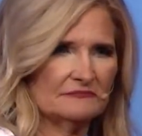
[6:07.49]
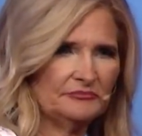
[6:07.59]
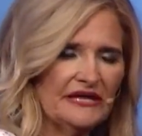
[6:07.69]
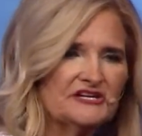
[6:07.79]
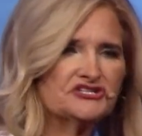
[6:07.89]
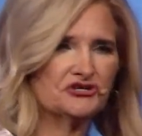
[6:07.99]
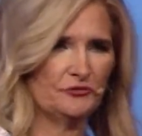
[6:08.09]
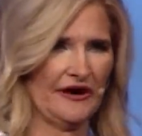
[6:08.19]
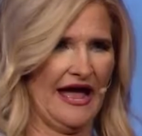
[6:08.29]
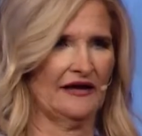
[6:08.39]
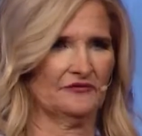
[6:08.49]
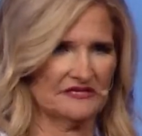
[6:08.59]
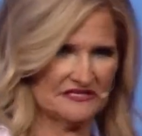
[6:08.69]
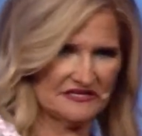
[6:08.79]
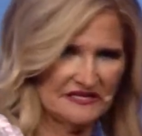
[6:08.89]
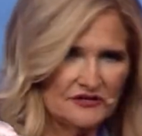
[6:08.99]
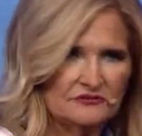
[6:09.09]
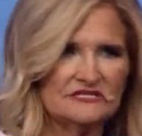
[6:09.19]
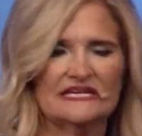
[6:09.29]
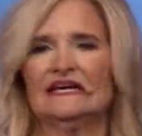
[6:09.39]
place you were at or this thing you
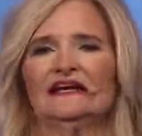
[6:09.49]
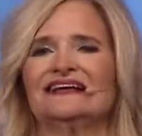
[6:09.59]
did